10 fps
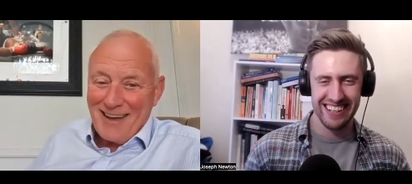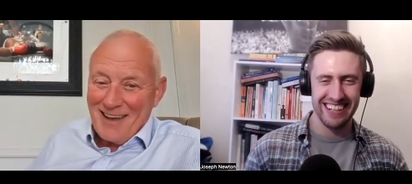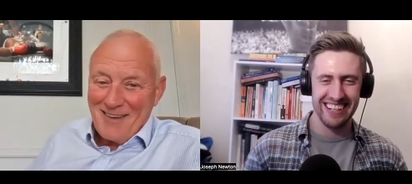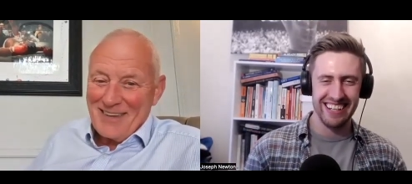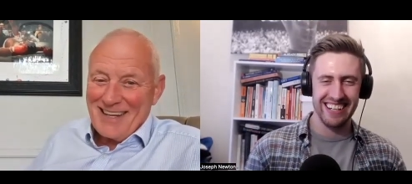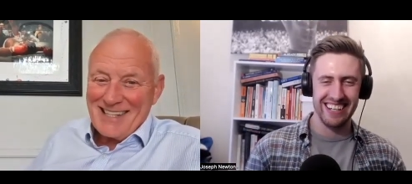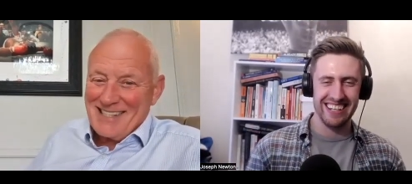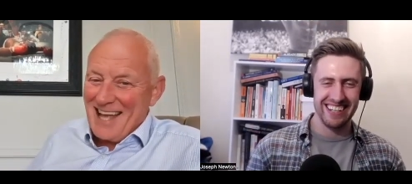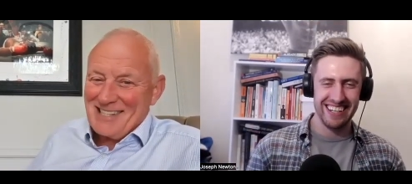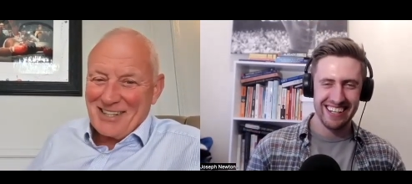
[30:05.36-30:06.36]

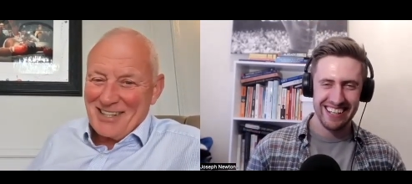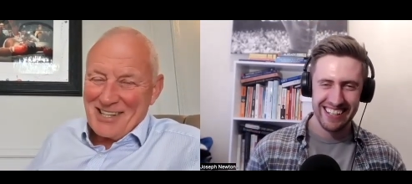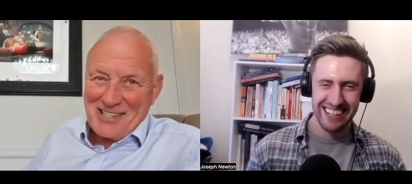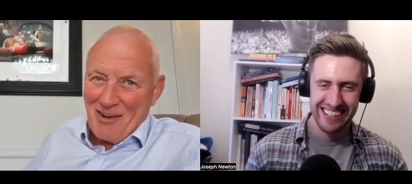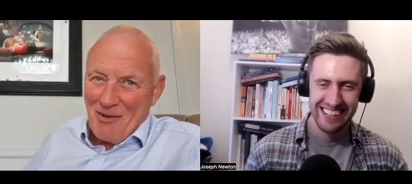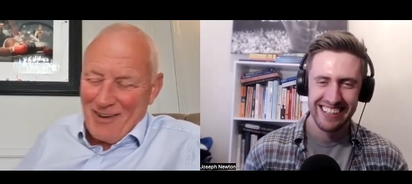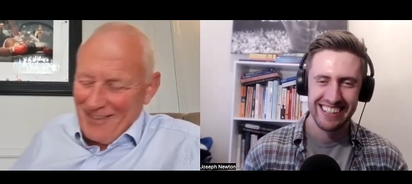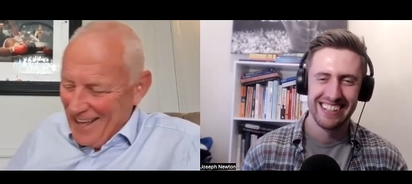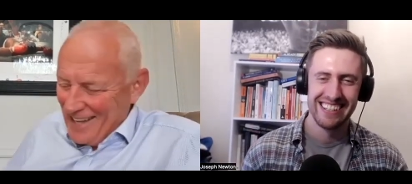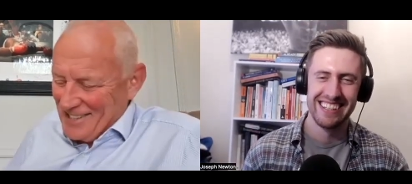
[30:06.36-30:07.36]
Speaker 1: that's going to sell.
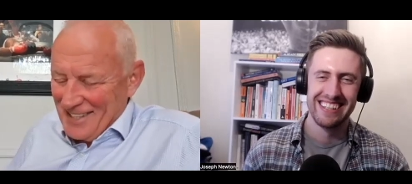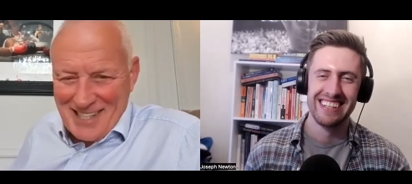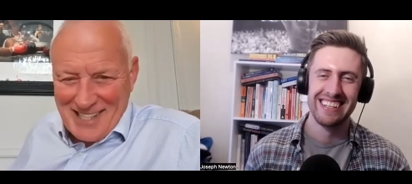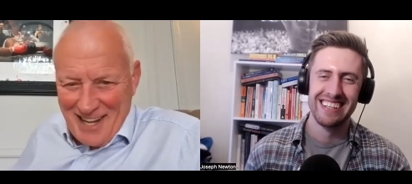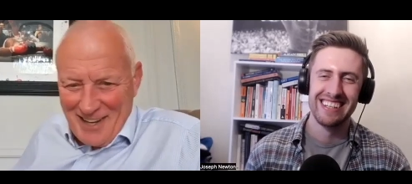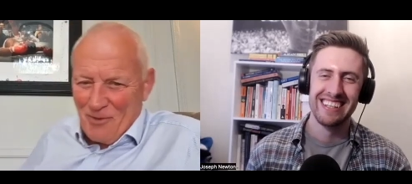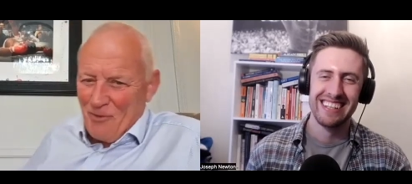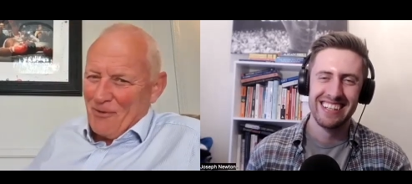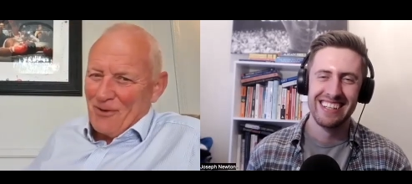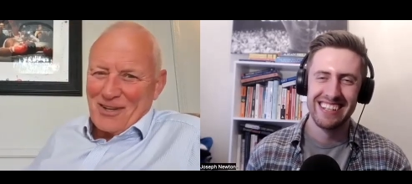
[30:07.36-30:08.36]
That's going to sell an
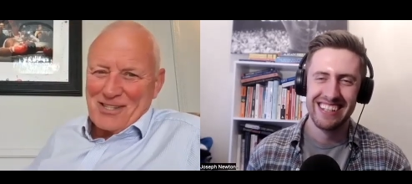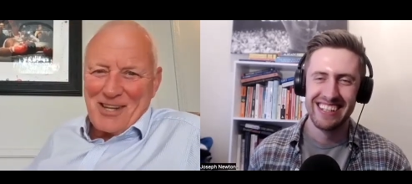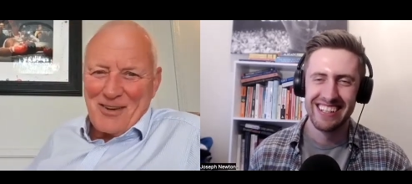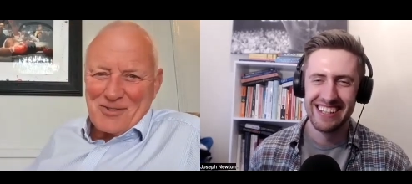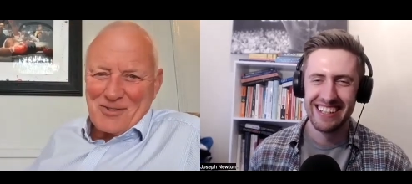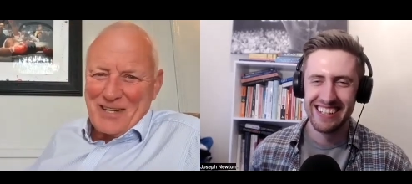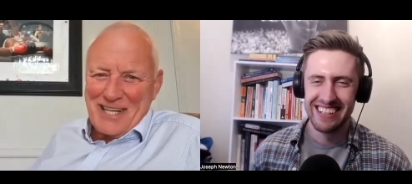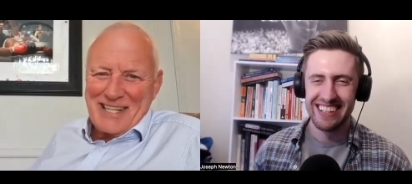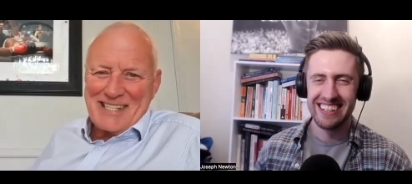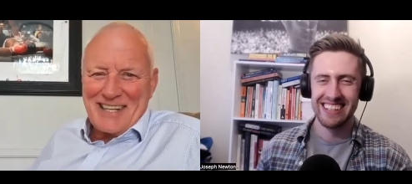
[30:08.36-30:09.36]
awful lot of social
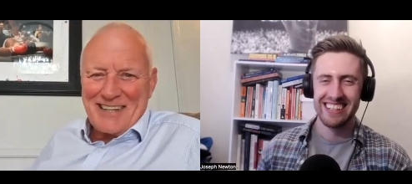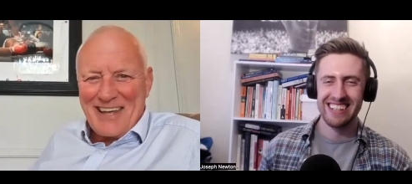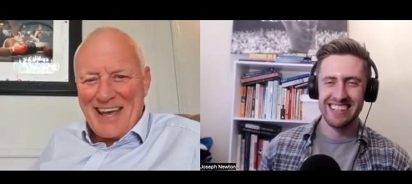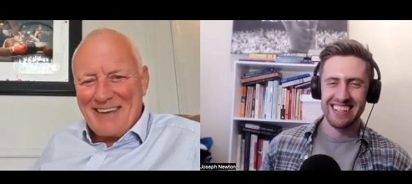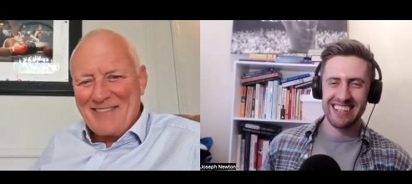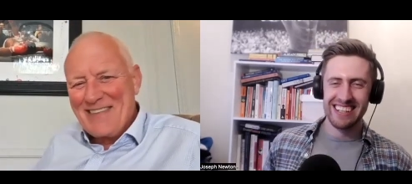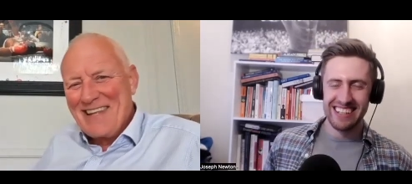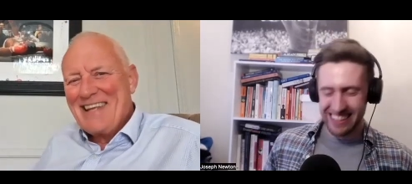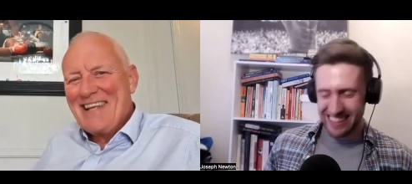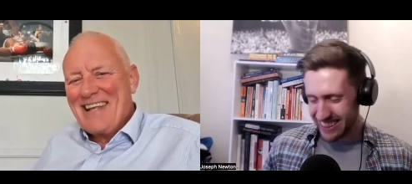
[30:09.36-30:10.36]
hits on that.
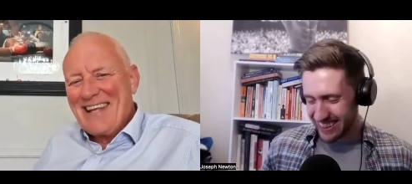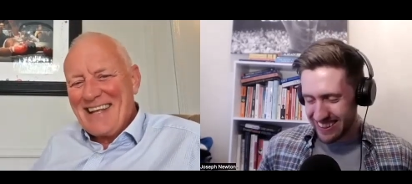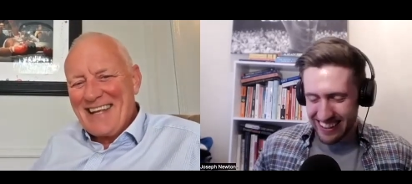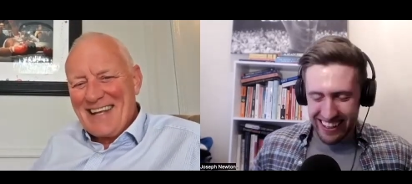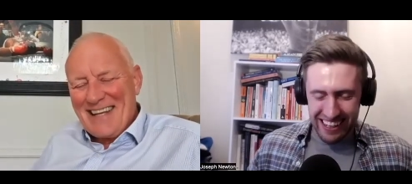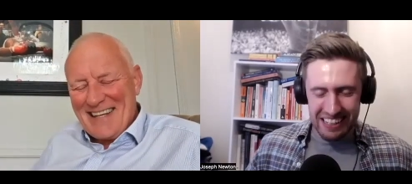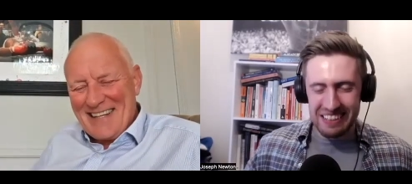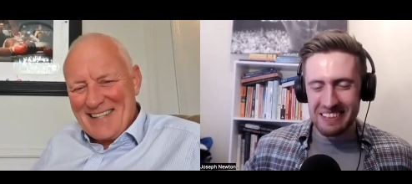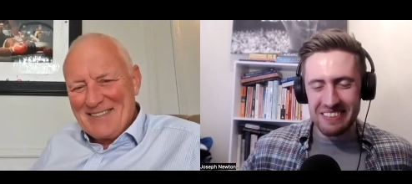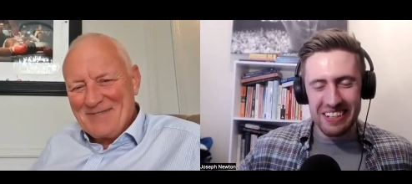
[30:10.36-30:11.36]
Speaker 2: Yeah. I
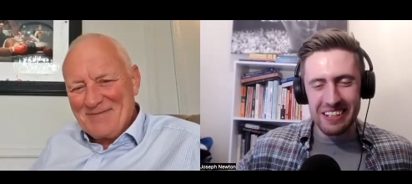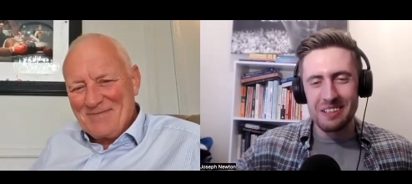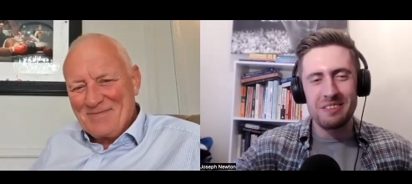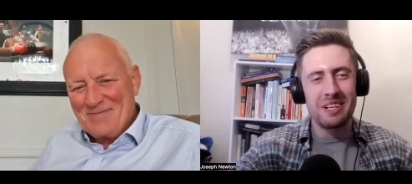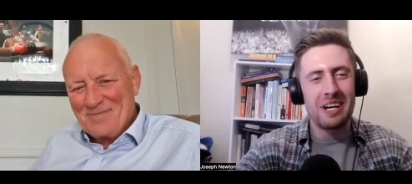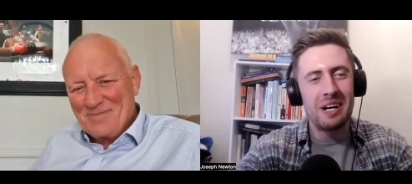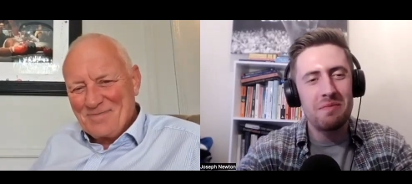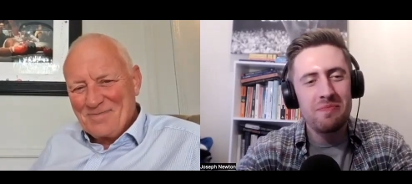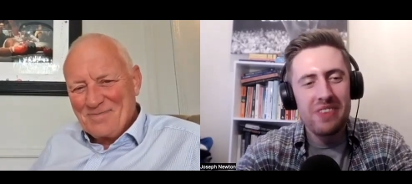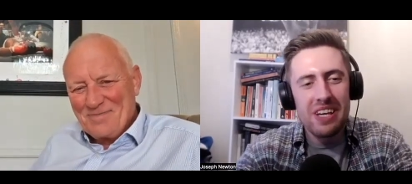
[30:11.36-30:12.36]
love it. I love it. Um,
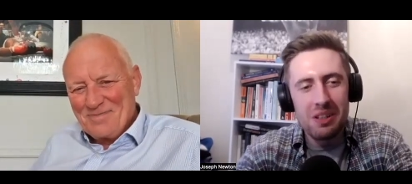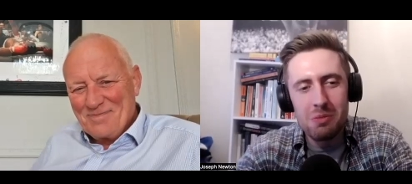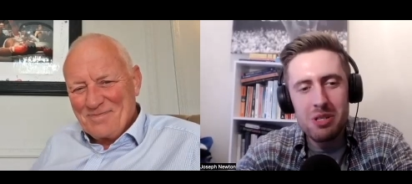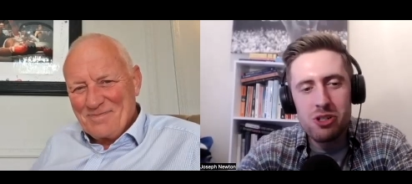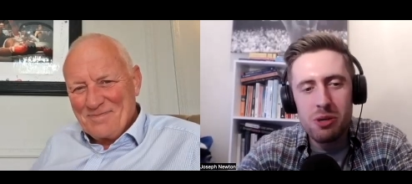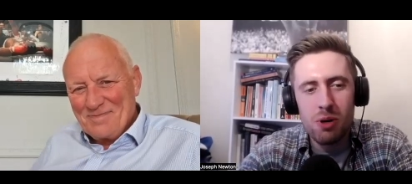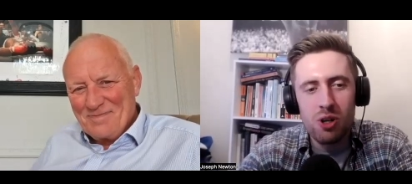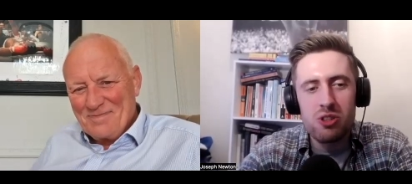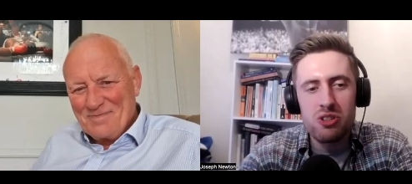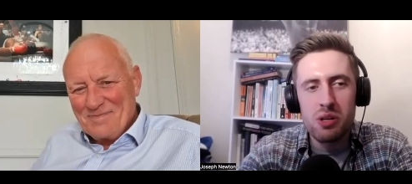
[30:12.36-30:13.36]
let me jump on
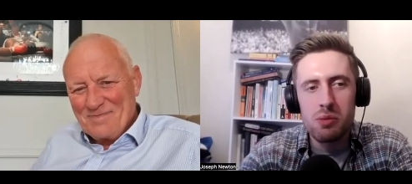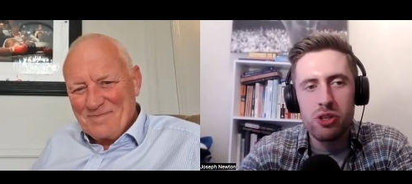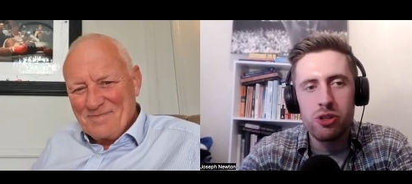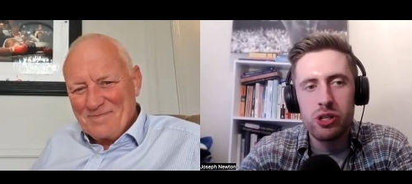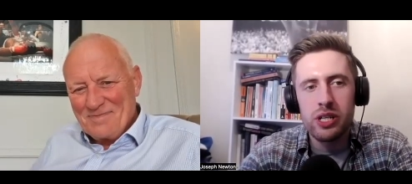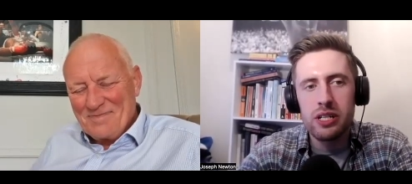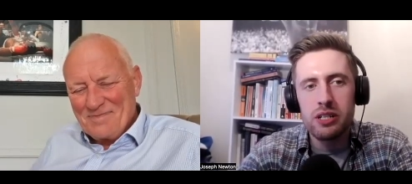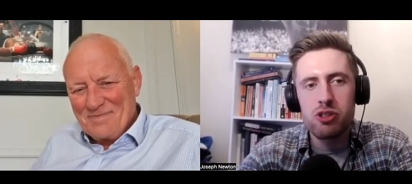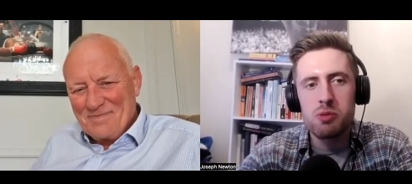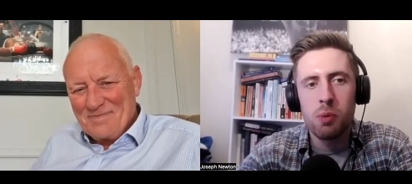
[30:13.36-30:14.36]
to some of the kind of
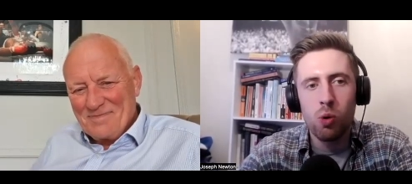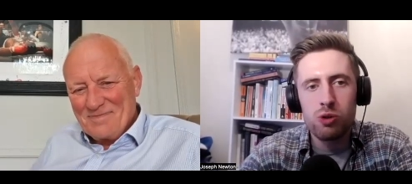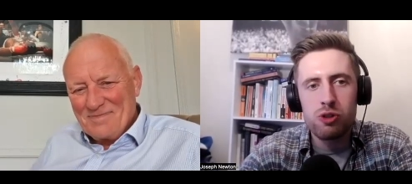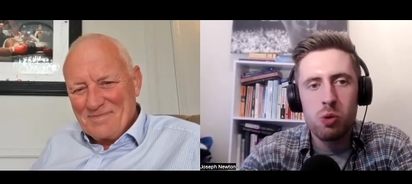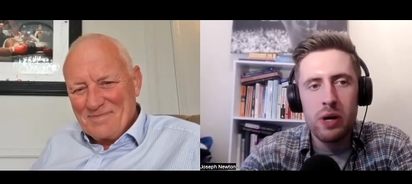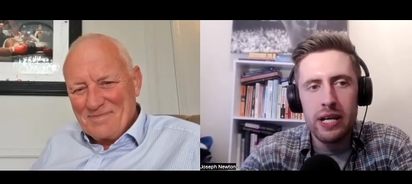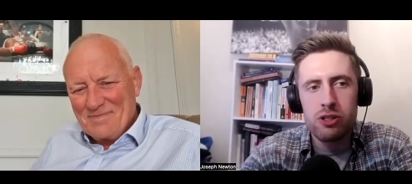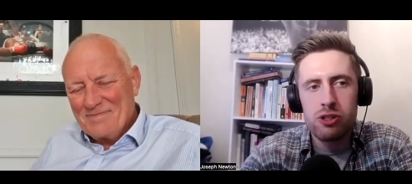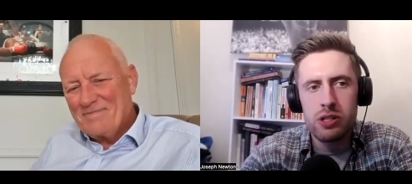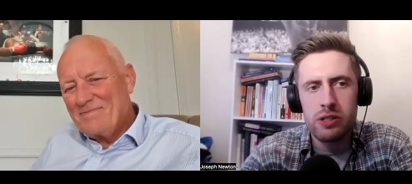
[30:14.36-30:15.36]
sports
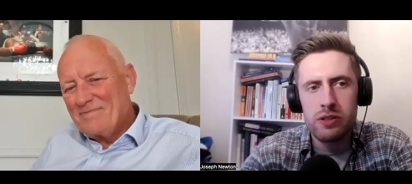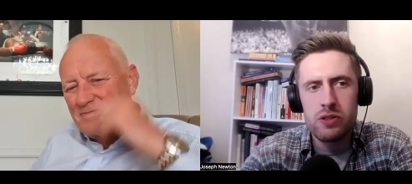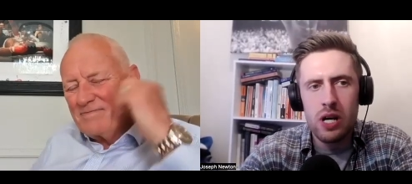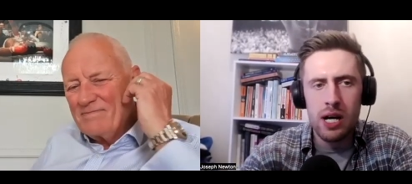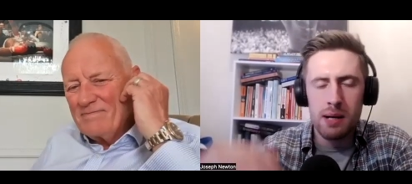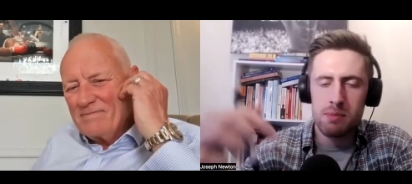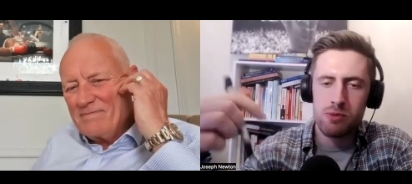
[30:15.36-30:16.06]
questions. Um,